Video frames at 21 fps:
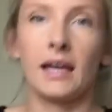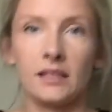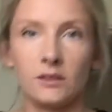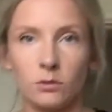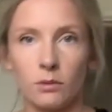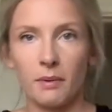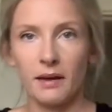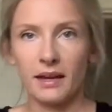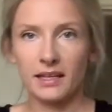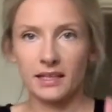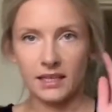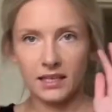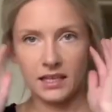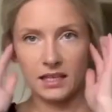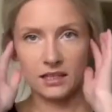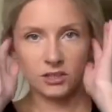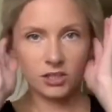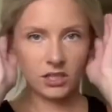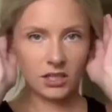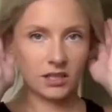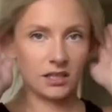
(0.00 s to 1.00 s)
so we're back in the
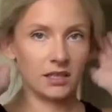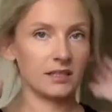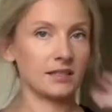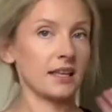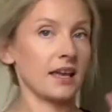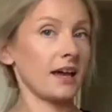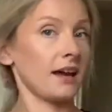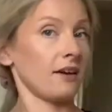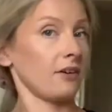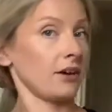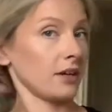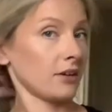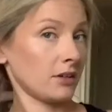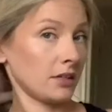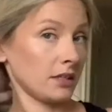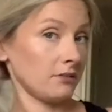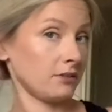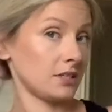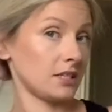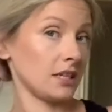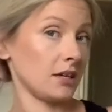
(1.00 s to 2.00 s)
kitchen. This hair, I can't
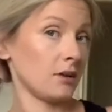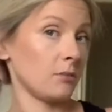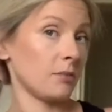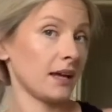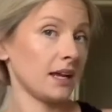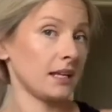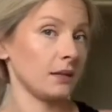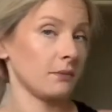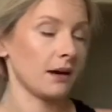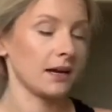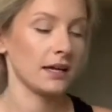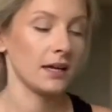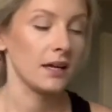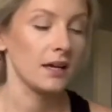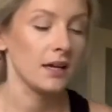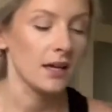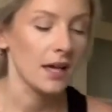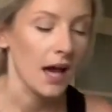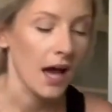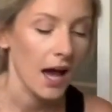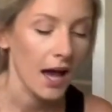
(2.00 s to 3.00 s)
even deal, but anyway.
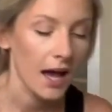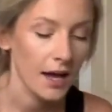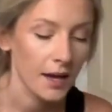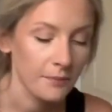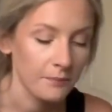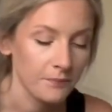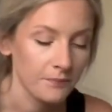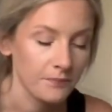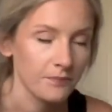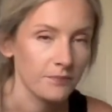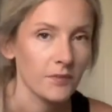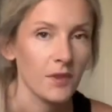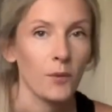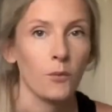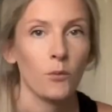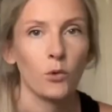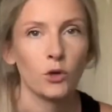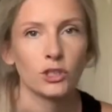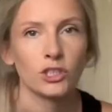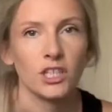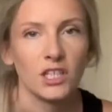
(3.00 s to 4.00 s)

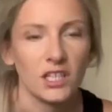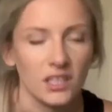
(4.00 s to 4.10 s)
Washing